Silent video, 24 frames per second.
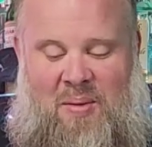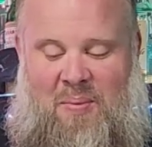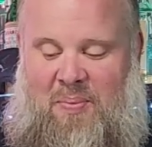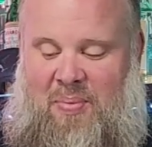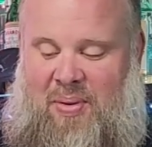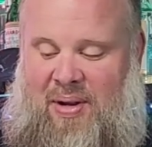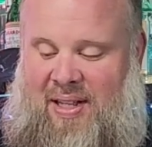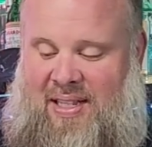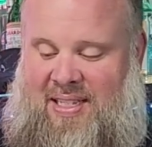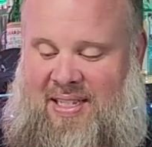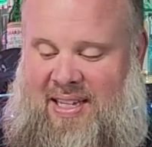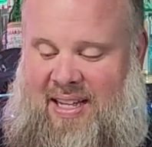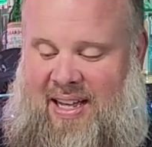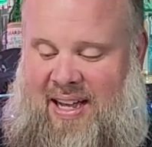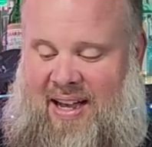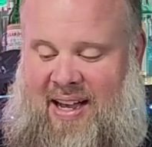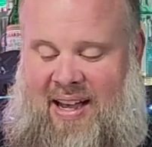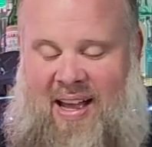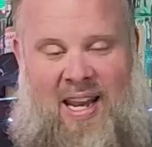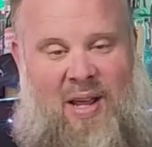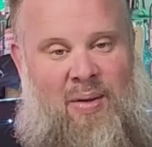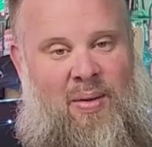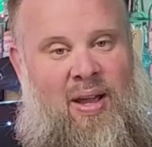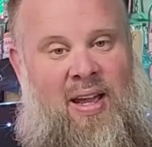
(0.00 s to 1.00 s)
But
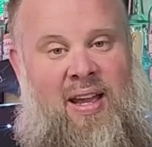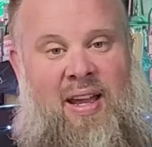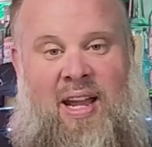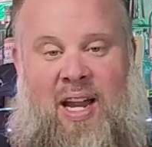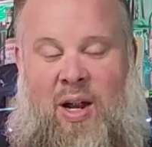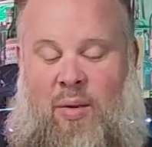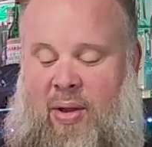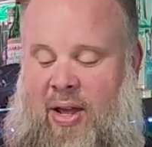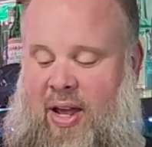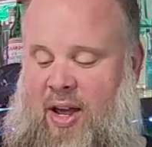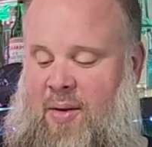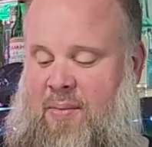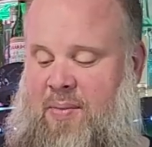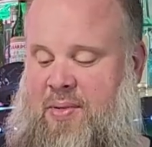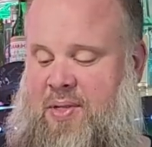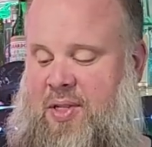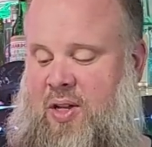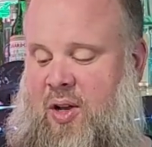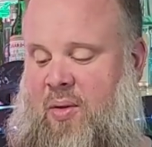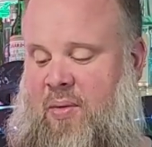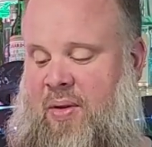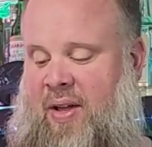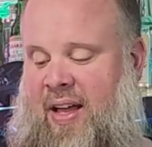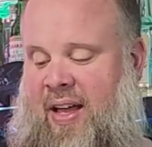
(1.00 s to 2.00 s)
anyway, here we go.
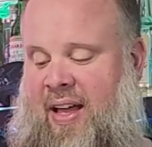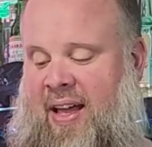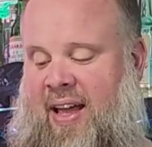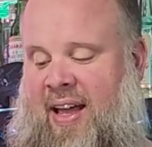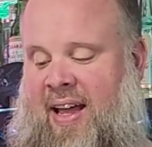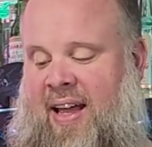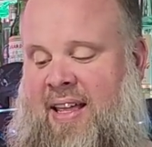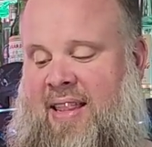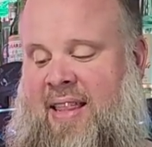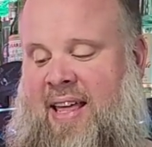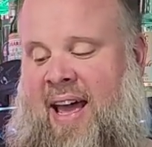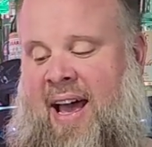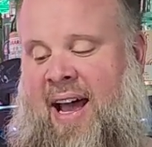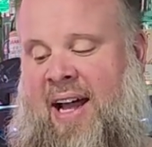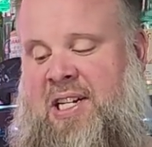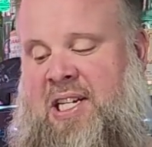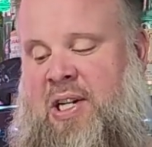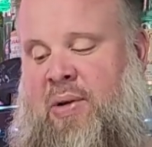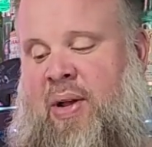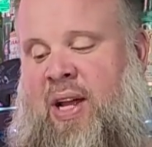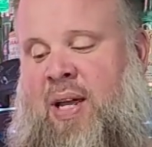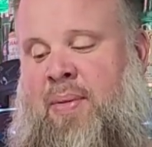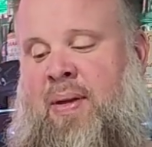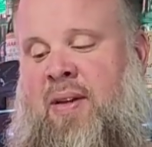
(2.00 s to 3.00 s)
So they
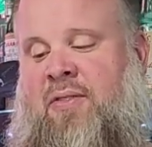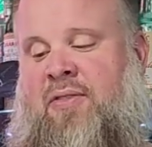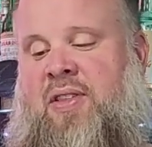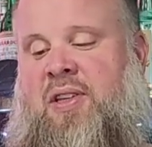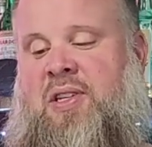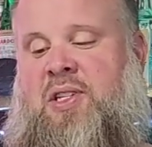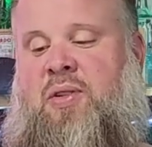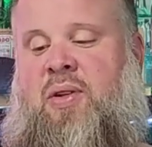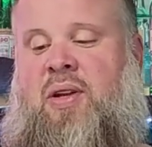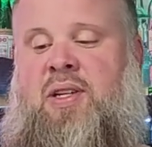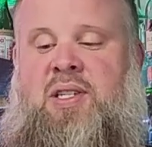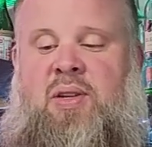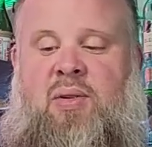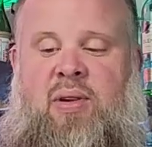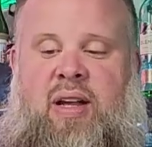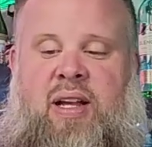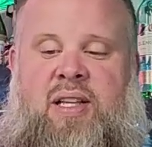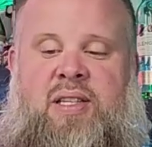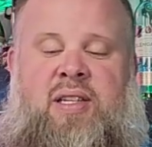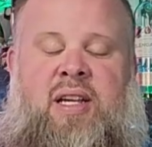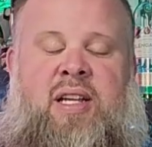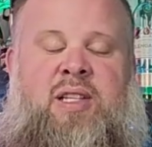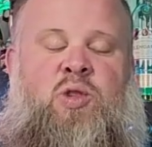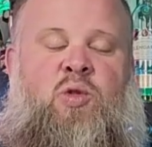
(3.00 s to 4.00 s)
actually recommend for this drink, so
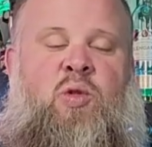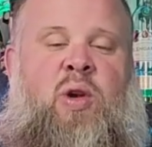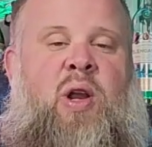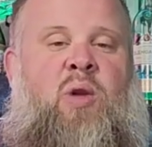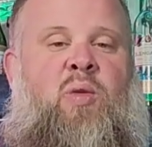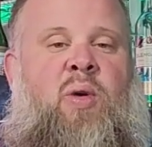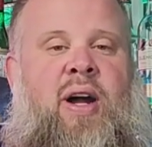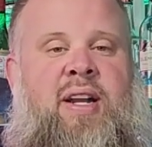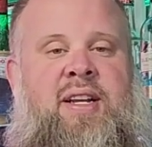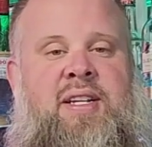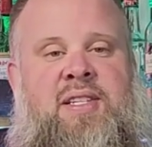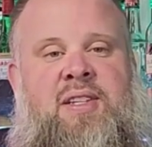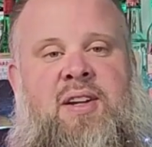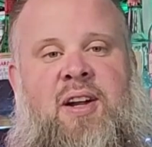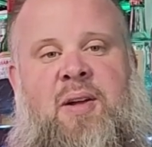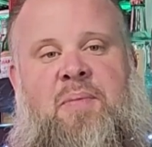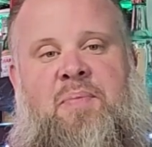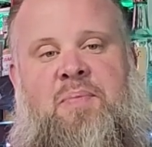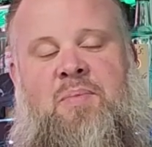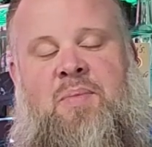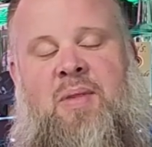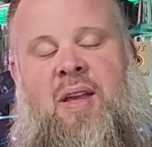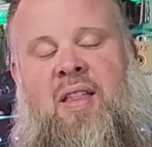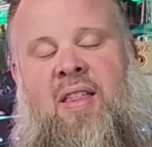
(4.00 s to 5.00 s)
it's red wine to
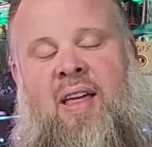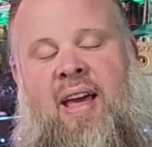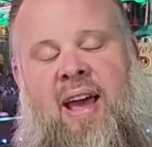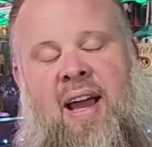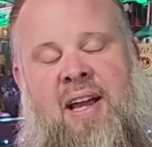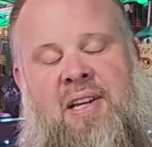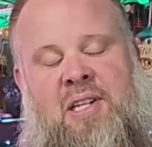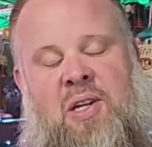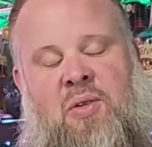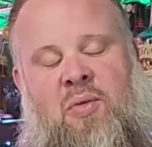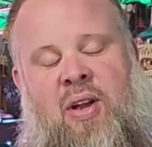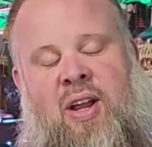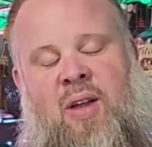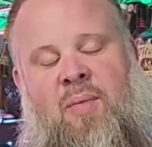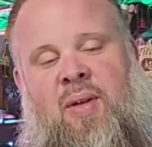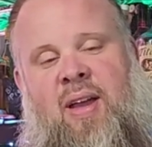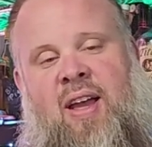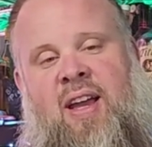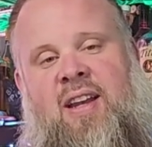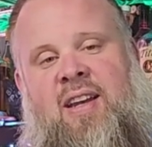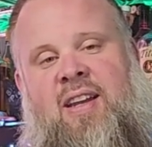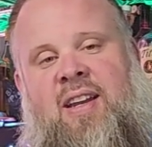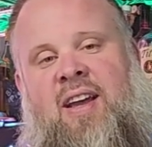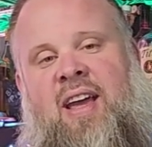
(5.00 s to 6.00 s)
start. They actually
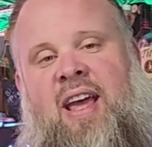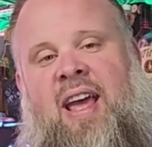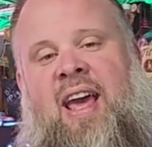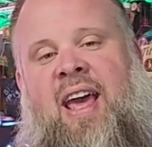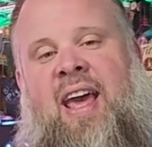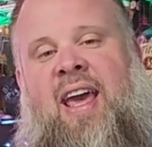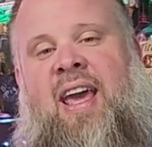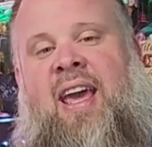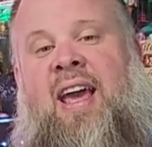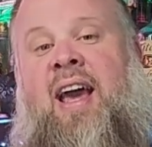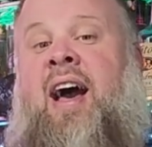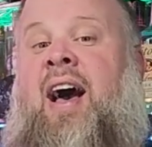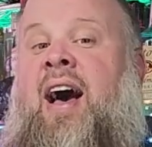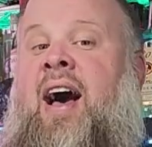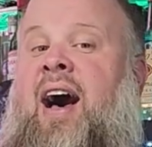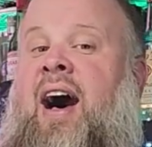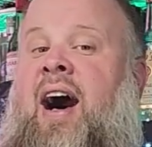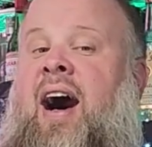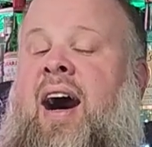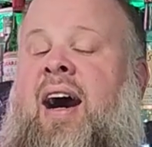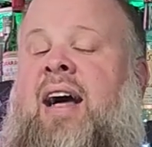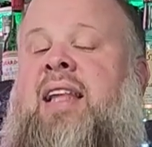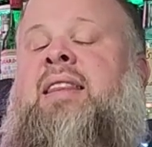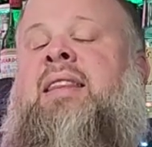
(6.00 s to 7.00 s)
recommend a
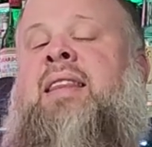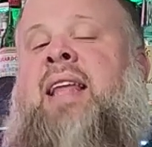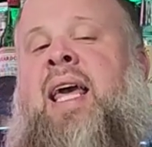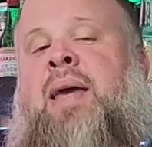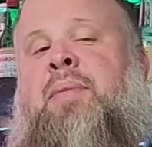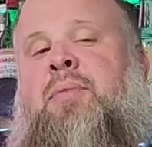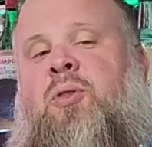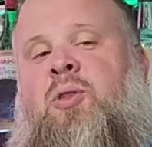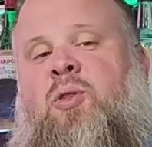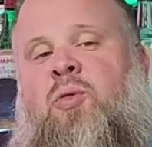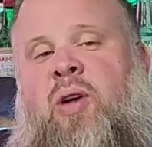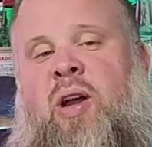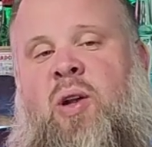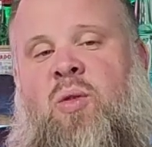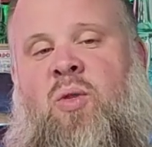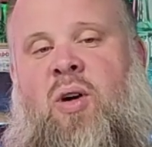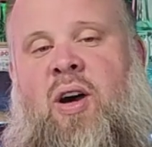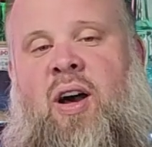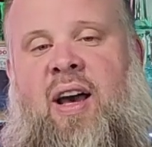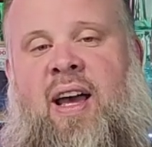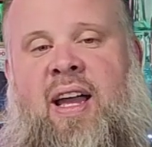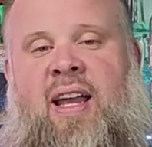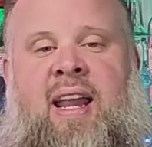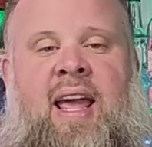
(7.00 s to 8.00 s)
unlabeled red
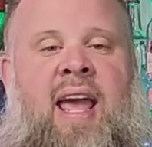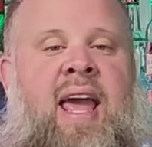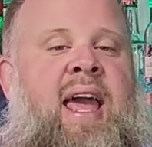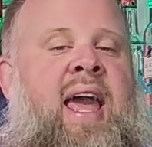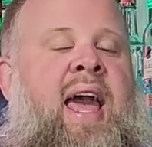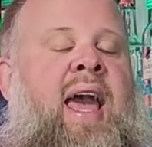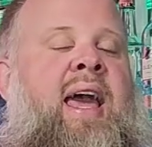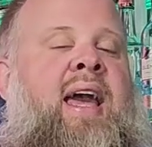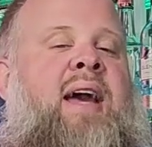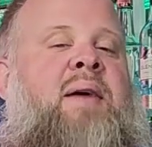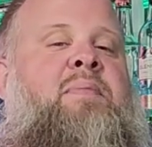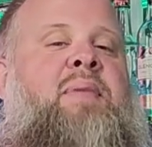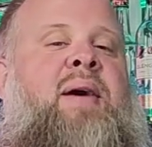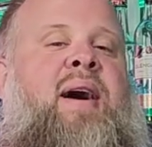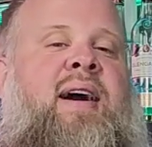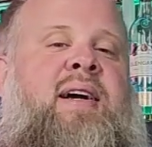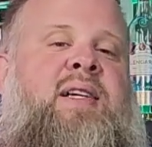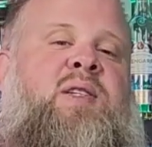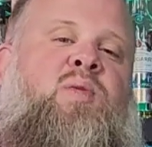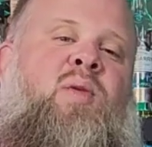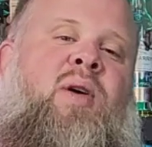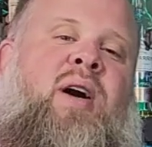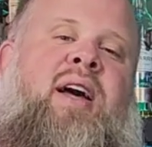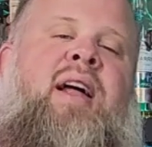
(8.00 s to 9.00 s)
wine, aka a
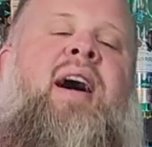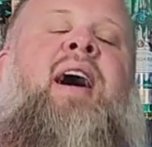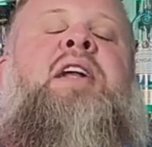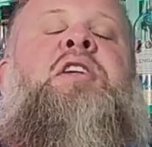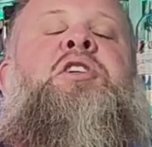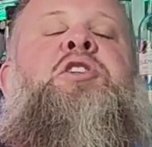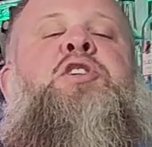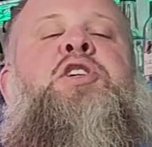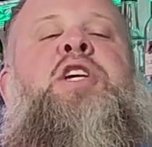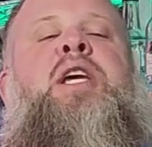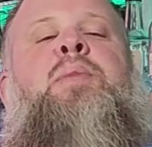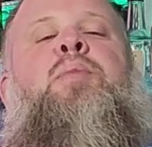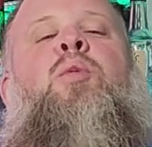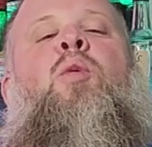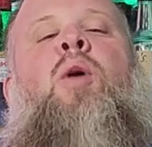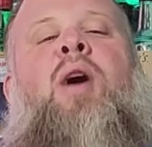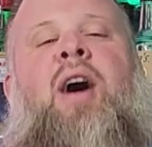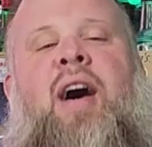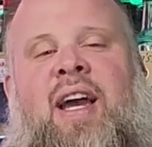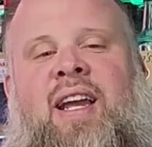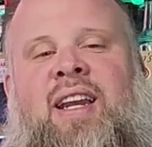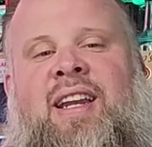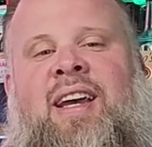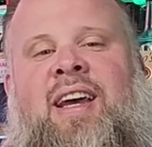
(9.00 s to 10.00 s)
box wine, a cheap
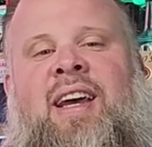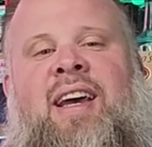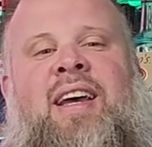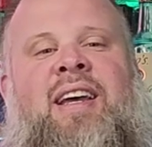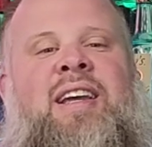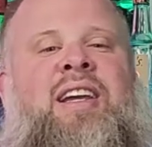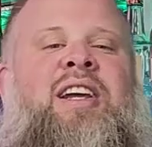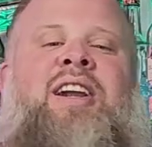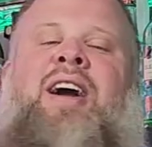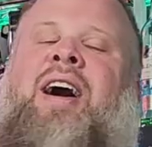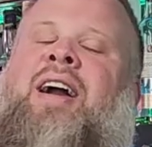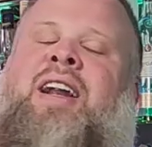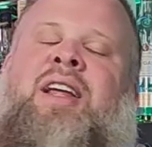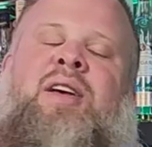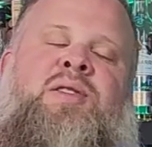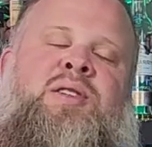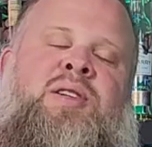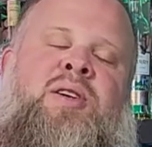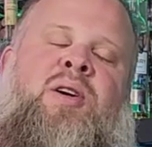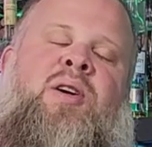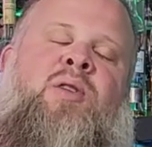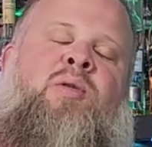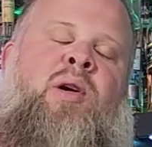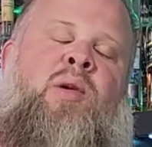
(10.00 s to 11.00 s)
wine. You're not gonna use
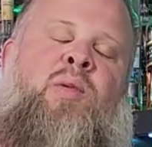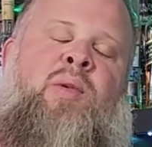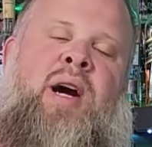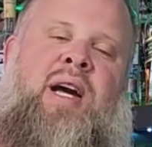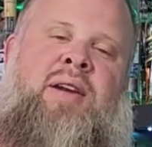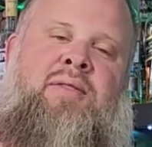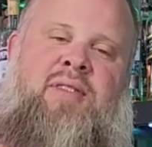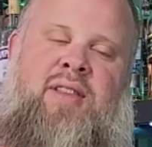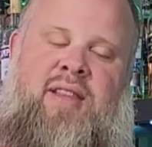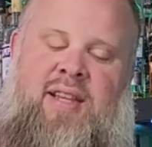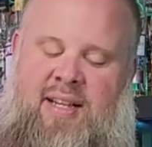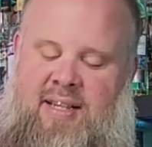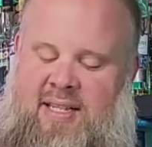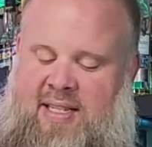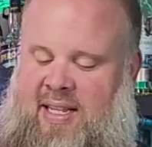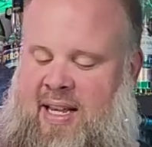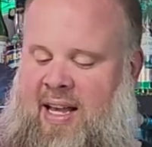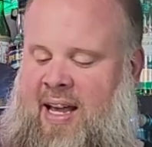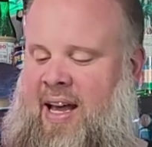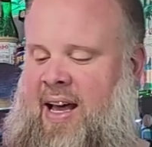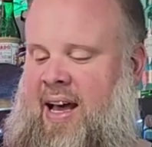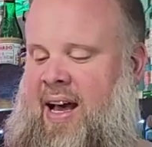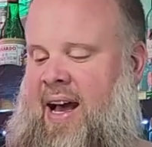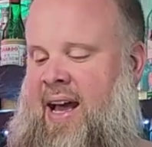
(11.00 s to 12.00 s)
a good red wine for this.
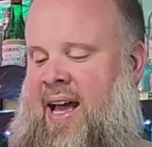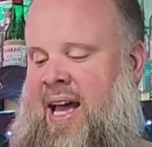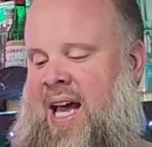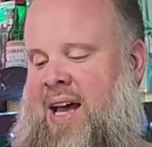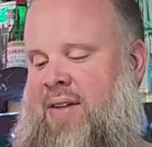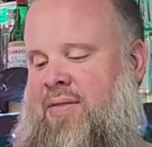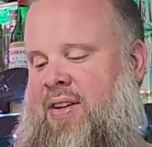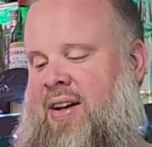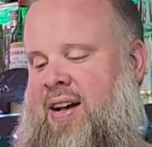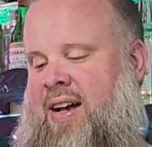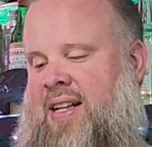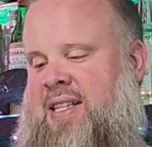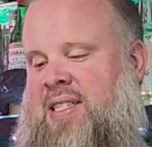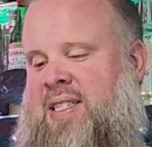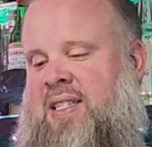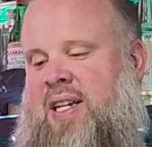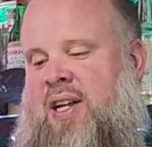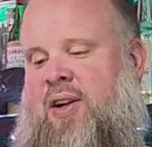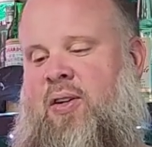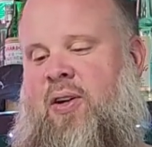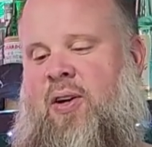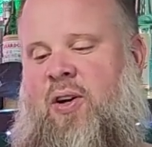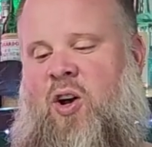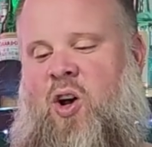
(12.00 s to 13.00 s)
I have a
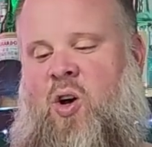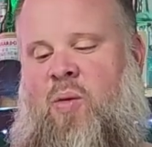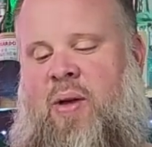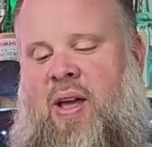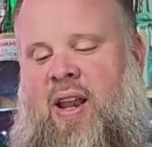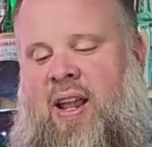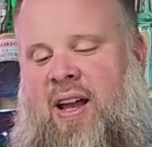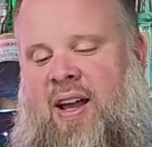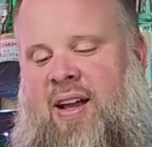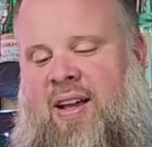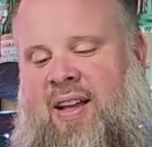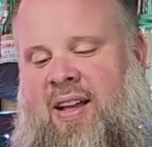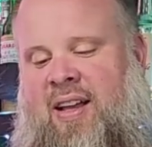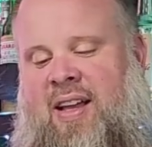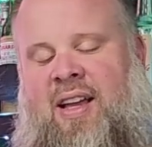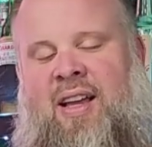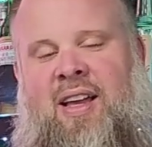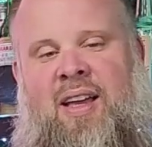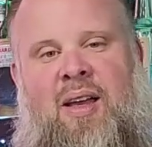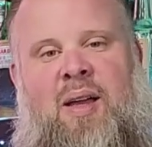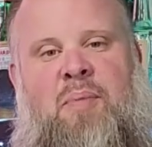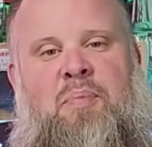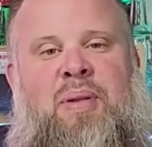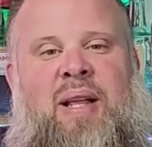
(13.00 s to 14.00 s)
Sutter Home in a
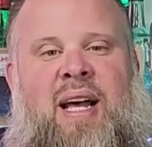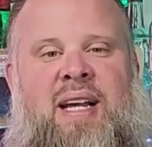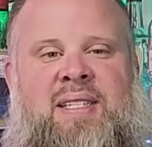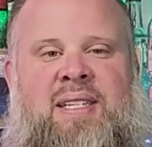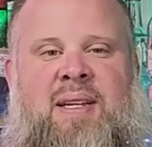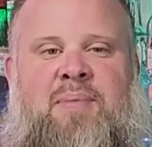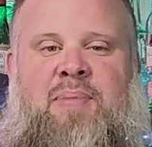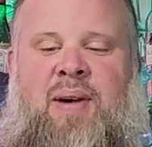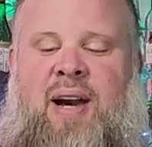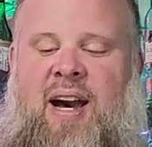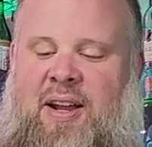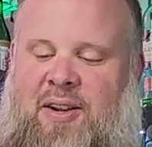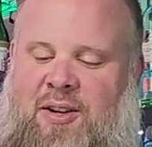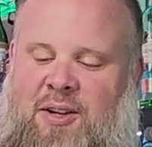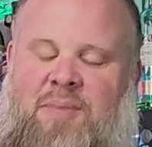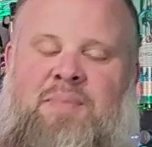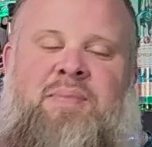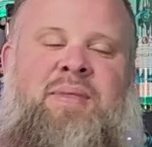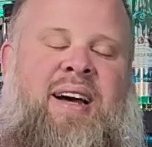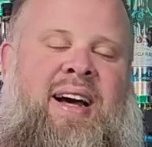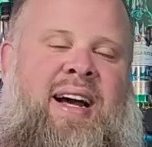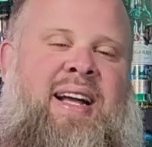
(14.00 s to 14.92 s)
plastic bottle.